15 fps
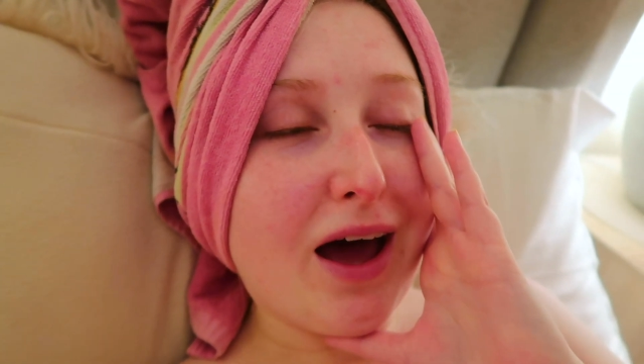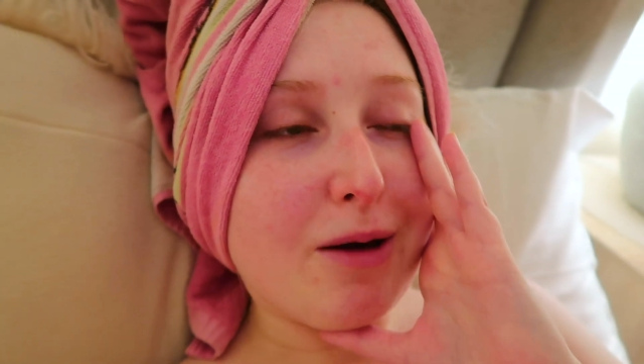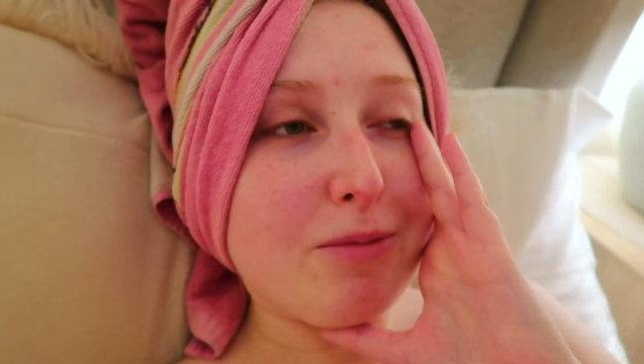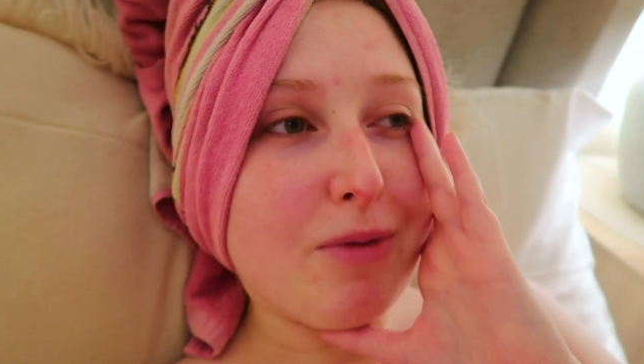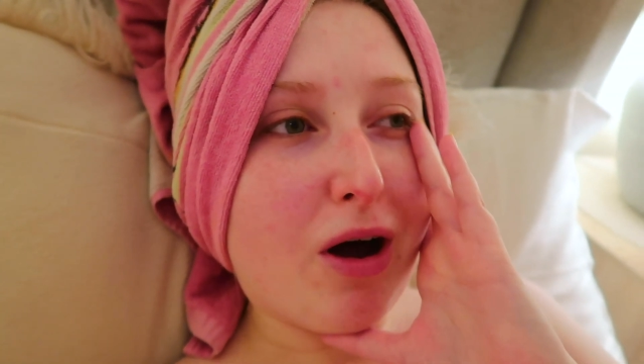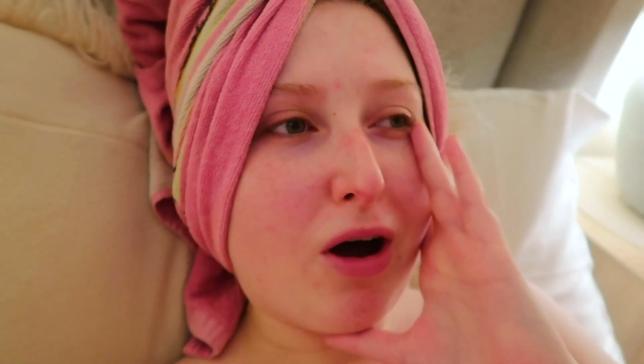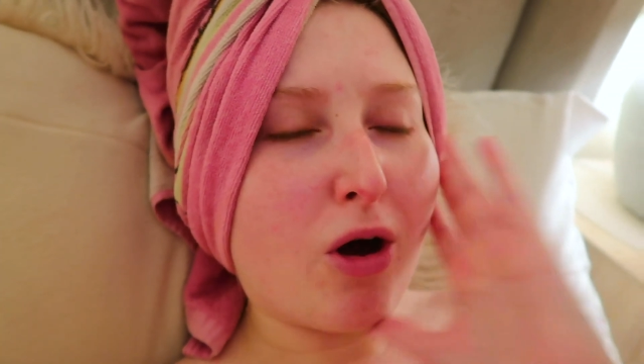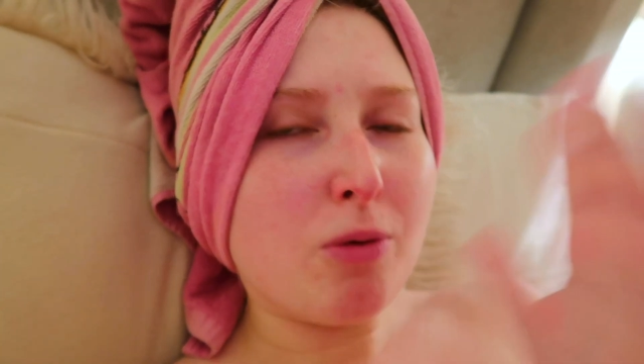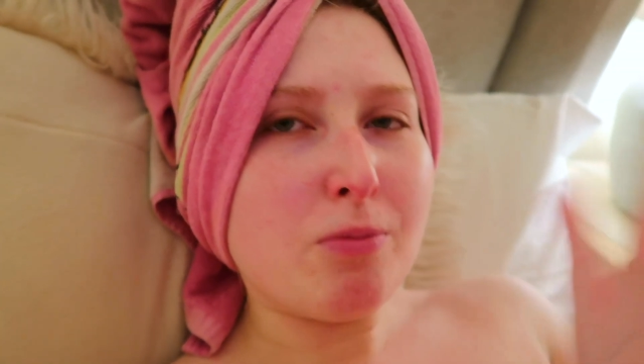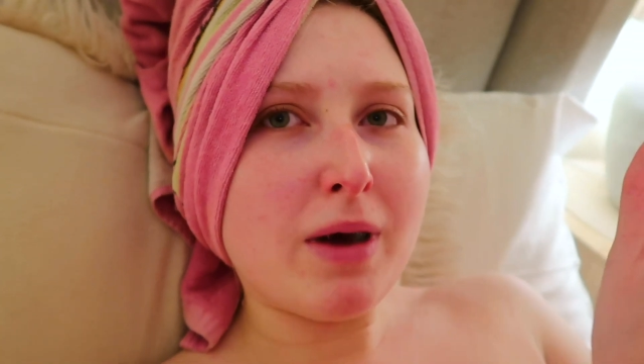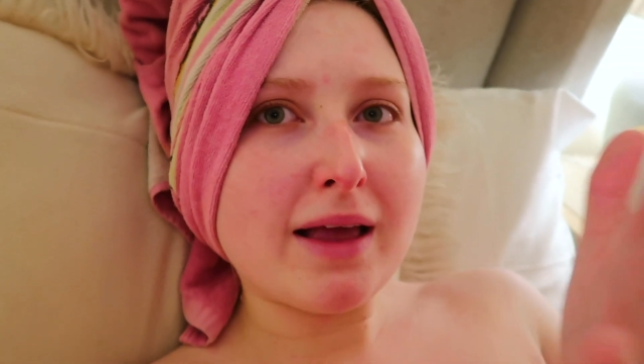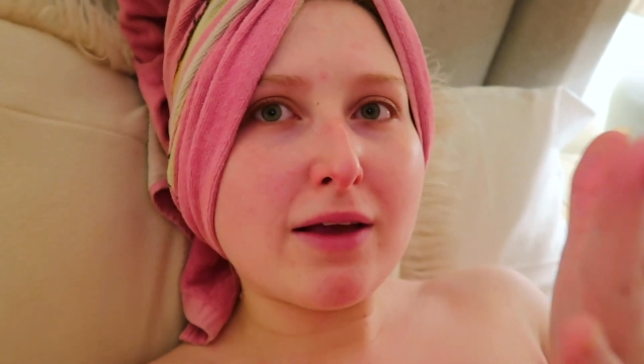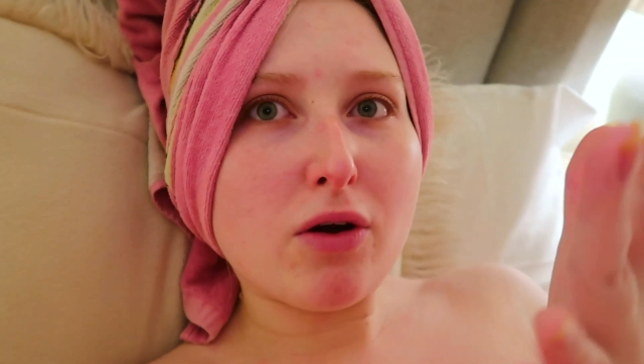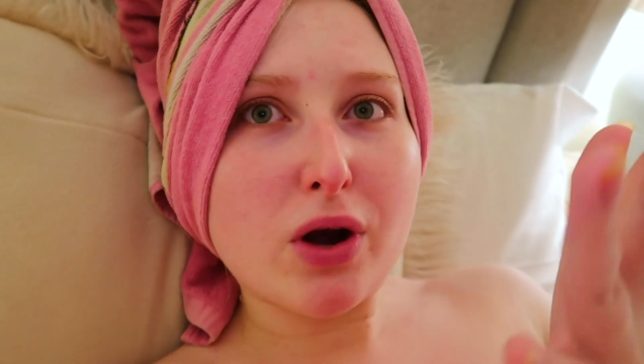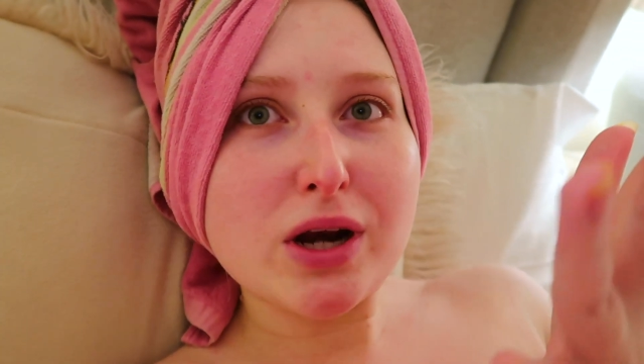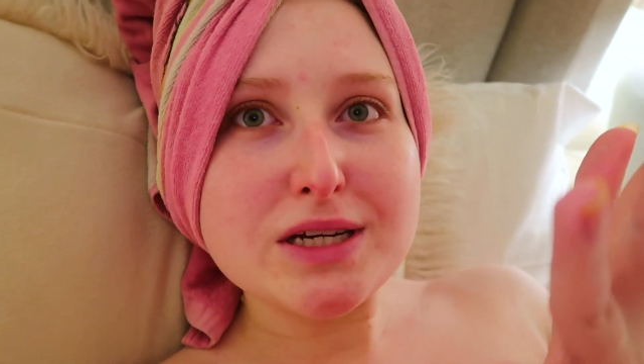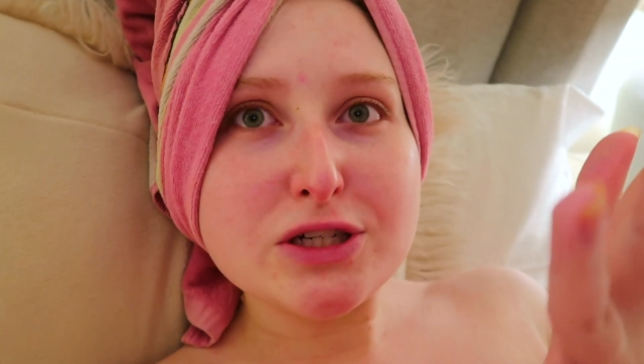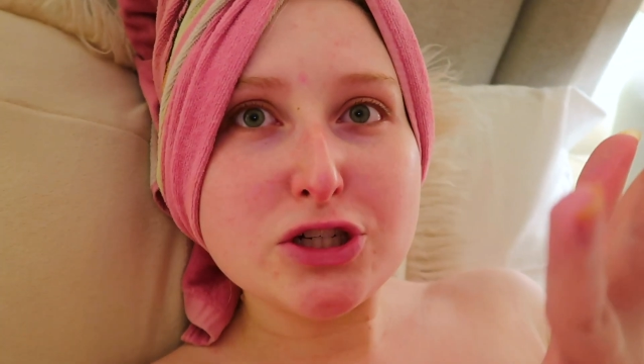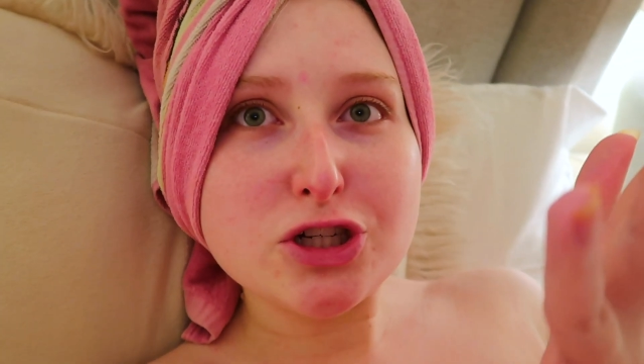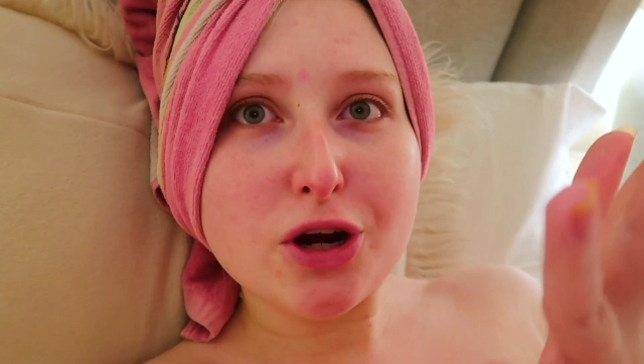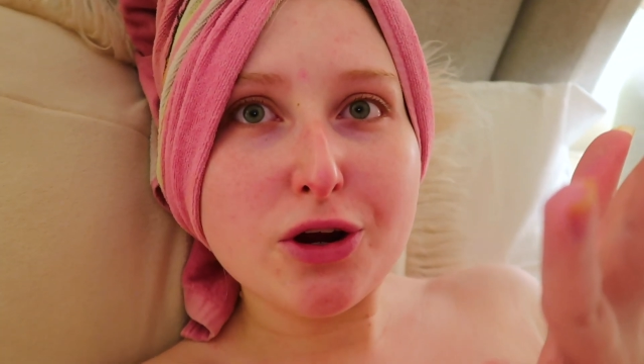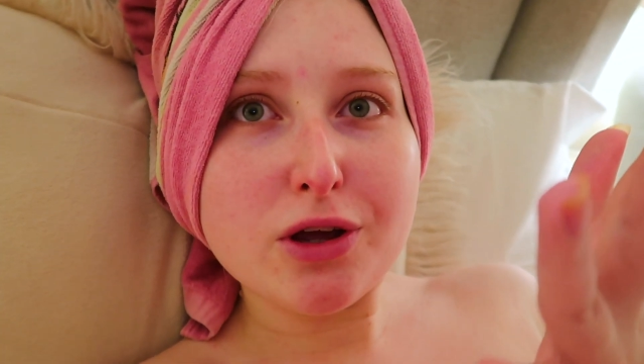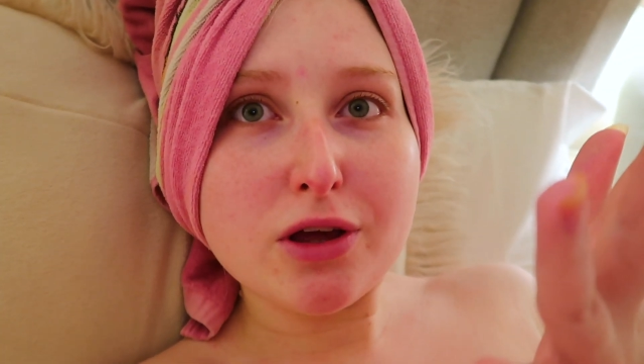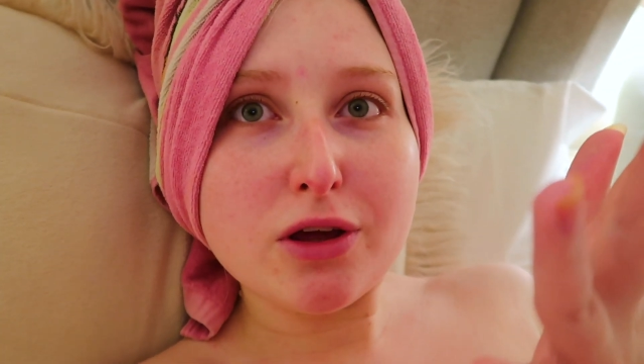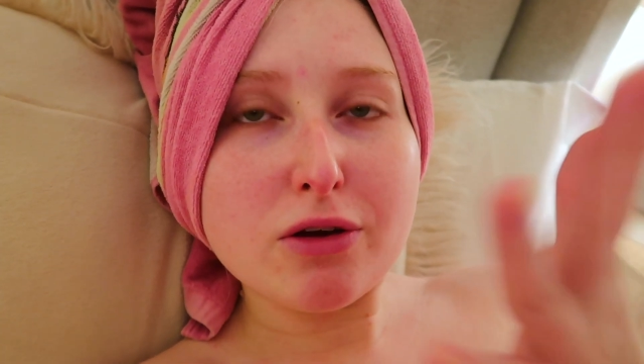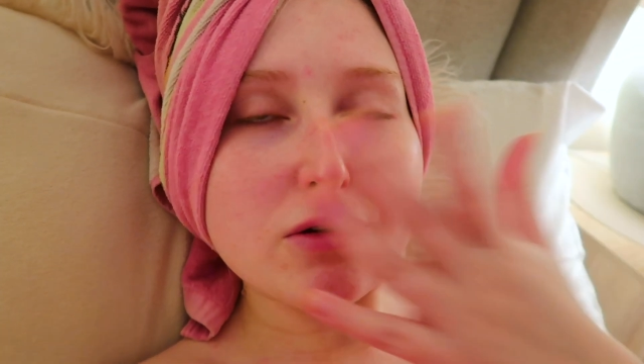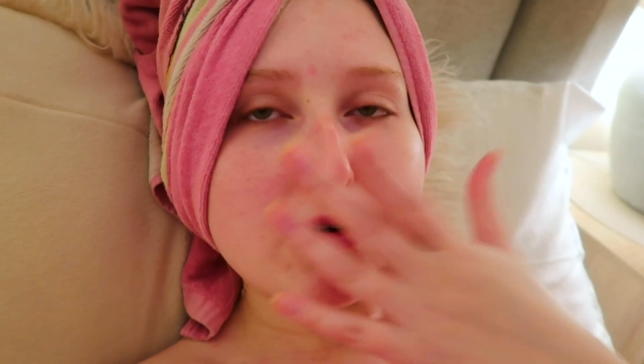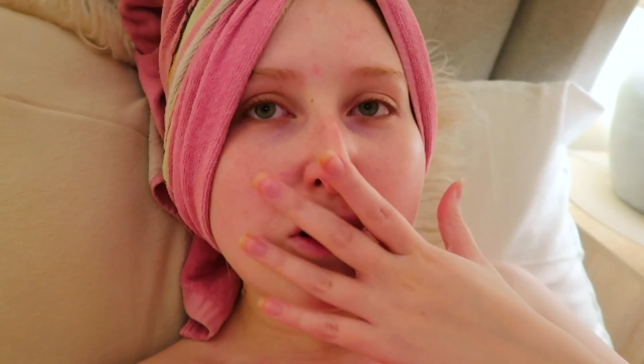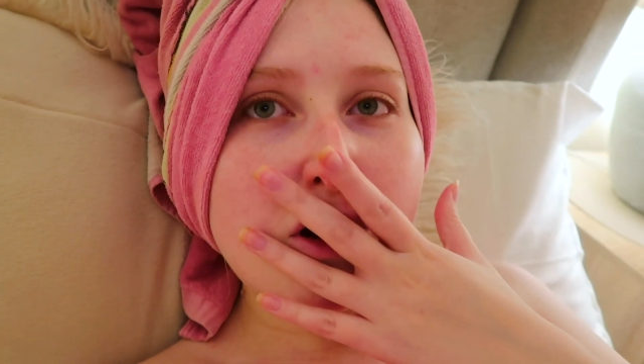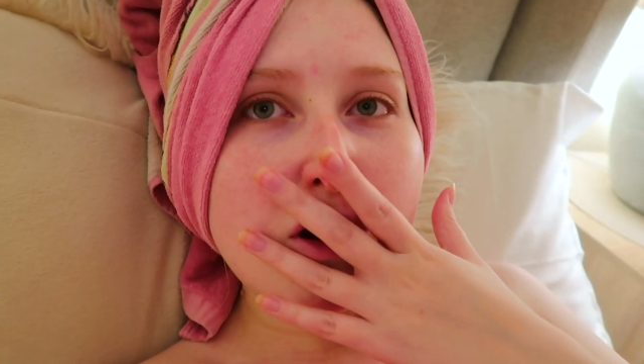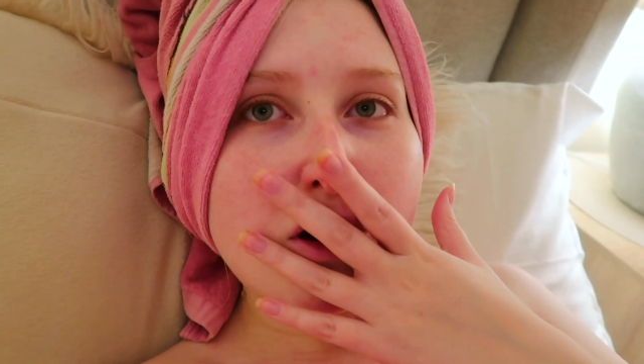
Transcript: Oh, my God, I didn't show you.